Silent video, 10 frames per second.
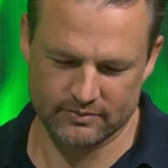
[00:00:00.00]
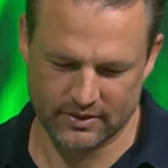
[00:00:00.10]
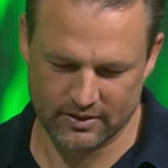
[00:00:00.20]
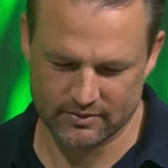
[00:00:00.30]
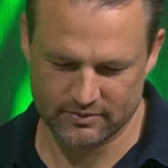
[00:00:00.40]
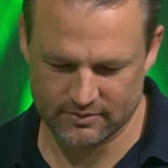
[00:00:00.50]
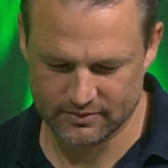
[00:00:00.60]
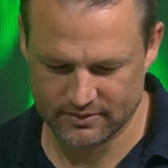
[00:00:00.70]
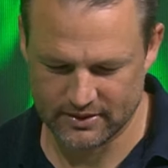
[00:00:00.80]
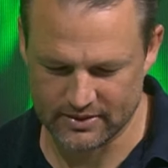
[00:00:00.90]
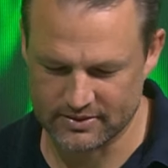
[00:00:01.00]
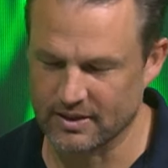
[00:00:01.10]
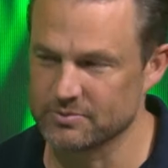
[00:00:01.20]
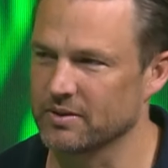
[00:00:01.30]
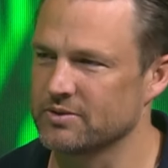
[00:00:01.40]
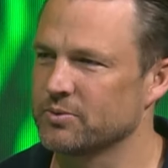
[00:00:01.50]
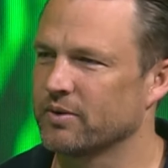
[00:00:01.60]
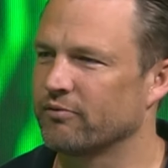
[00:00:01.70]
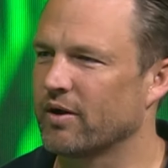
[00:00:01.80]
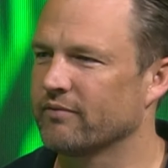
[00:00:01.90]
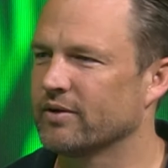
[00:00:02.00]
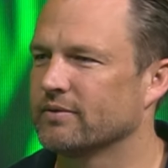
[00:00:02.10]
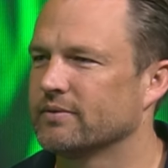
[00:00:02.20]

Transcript: Yeah. I think it starts with a 2 in front of it.